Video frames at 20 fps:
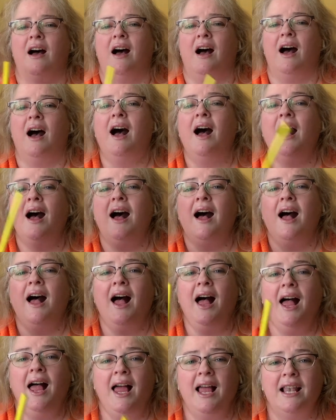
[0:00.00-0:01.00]

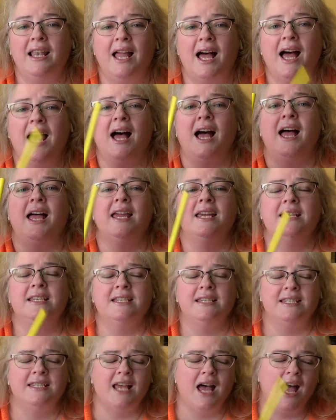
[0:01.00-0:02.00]
I like
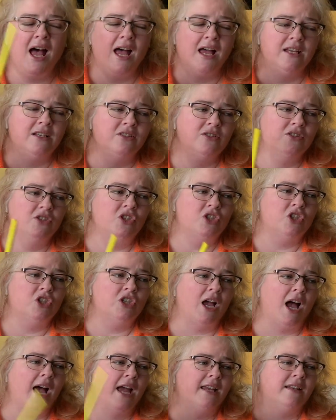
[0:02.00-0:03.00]

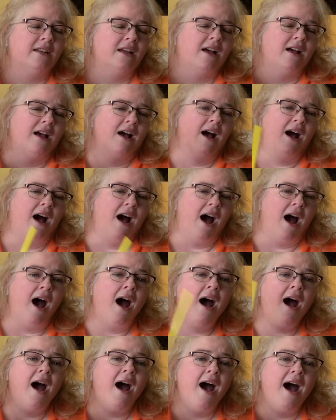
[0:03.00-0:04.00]
sunshine.
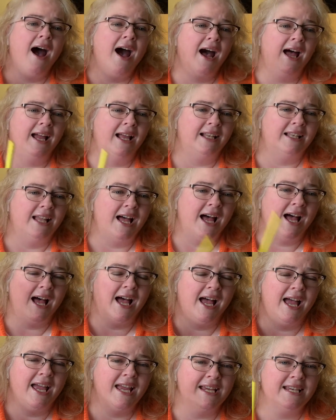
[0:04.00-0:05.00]
I
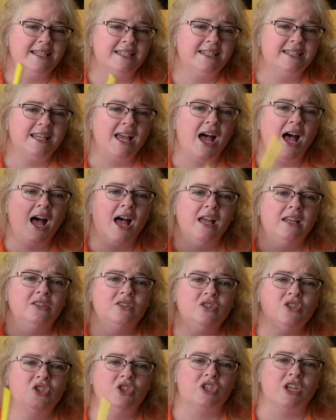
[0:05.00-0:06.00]
like
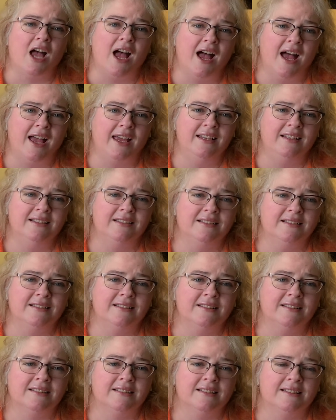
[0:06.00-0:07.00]
sunshine.
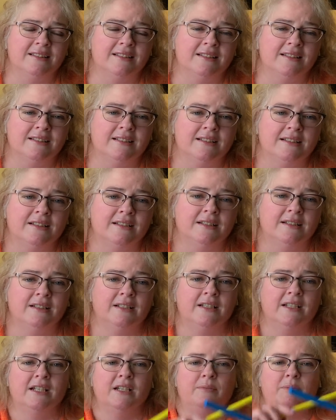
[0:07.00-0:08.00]
And when the sun
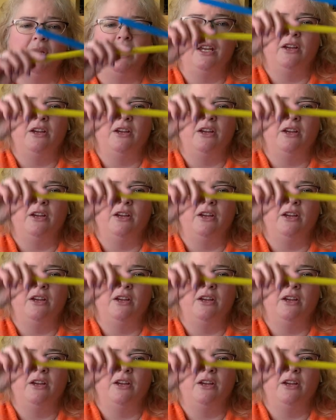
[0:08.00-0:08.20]
comes out,